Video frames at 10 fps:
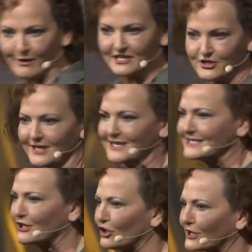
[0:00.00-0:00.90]
Do you think it
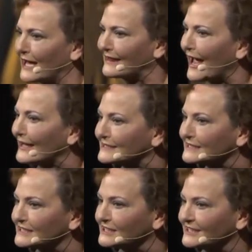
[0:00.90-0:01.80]
still looked like that?
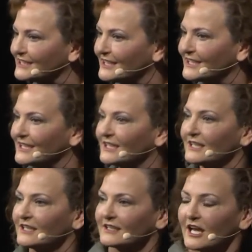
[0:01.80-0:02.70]

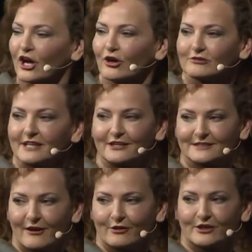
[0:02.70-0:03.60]
No, here's
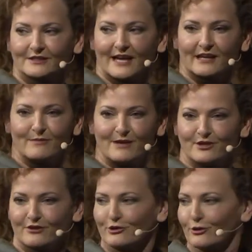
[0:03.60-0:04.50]
how it looked like, and maybe
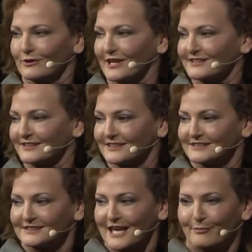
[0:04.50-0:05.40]
you can relate to this,
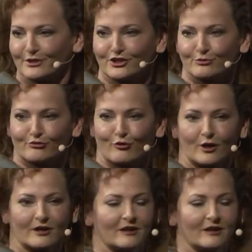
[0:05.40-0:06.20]
it's happened to you before.